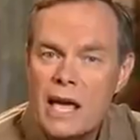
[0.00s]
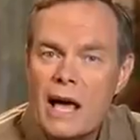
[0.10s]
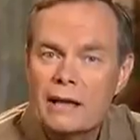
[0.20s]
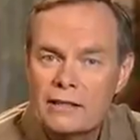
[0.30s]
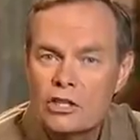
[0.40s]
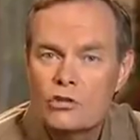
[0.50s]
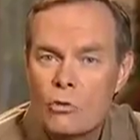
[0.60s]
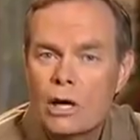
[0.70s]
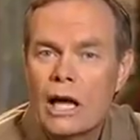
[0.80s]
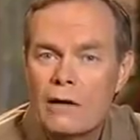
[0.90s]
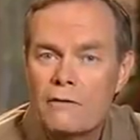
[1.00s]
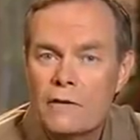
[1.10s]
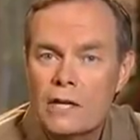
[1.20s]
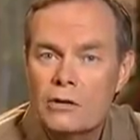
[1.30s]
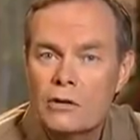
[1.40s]
out just what I
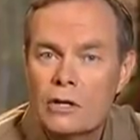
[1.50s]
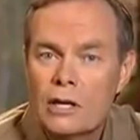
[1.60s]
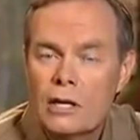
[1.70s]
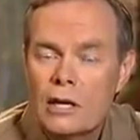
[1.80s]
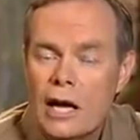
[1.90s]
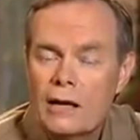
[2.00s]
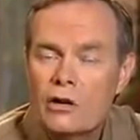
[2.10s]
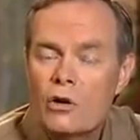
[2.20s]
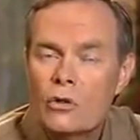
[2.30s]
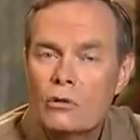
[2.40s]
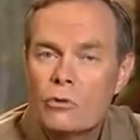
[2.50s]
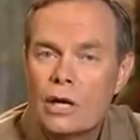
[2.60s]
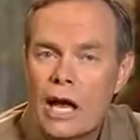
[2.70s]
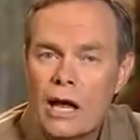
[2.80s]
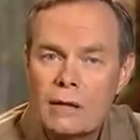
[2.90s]
feel. I know that
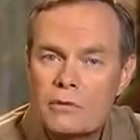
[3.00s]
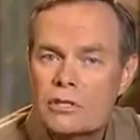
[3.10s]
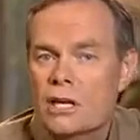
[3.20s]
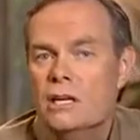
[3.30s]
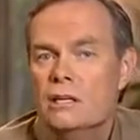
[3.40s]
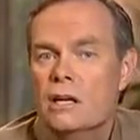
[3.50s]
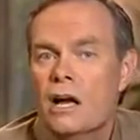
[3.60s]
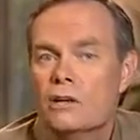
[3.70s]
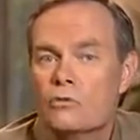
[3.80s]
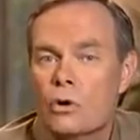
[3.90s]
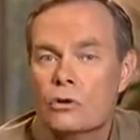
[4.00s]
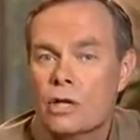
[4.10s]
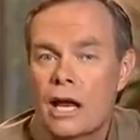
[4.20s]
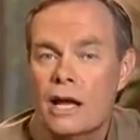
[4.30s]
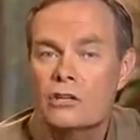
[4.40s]
when I am saying God's Word,
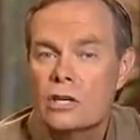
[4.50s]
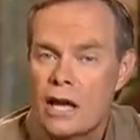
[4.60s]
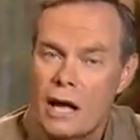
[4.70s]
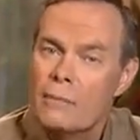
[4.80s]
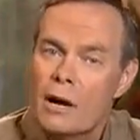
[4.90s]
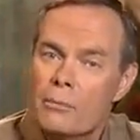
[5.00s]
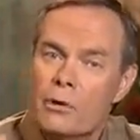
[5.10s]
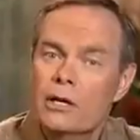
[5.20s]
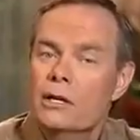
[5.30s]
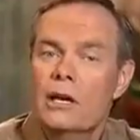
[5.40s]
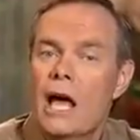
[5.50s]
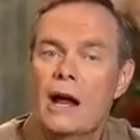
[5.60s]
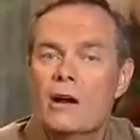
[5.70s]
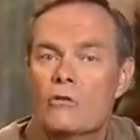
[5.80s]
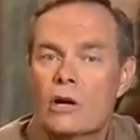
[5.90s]
that actually I'm operating in the
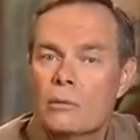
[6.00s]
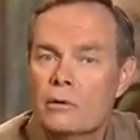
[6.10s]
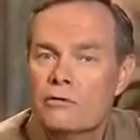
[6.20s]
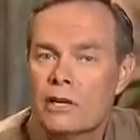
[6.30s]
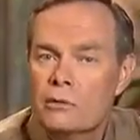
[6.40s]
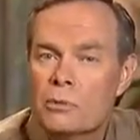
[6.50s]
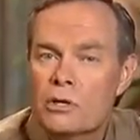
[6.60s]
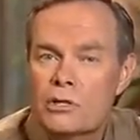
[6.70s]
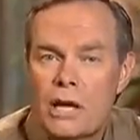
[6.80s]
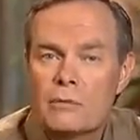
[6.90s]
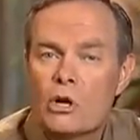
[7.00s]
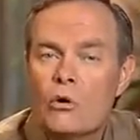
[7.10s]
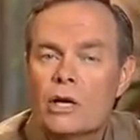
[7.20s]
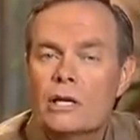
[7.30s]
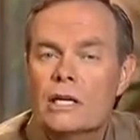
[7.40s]
higher realm of faith because I'm
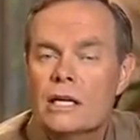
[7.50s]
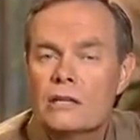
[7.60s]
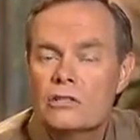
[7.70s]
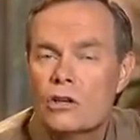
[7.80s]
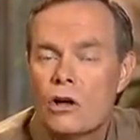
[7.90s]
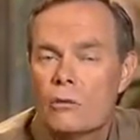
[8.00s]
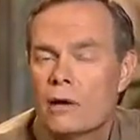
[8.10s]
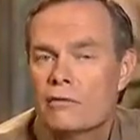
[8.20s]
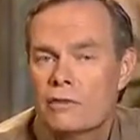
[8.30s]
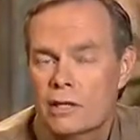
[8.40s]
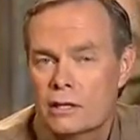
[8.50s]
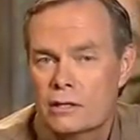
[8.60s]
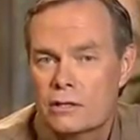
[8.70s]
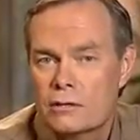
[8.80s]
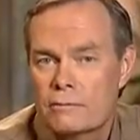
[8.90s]
going against all of my
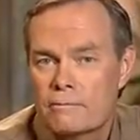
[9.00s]
feelings.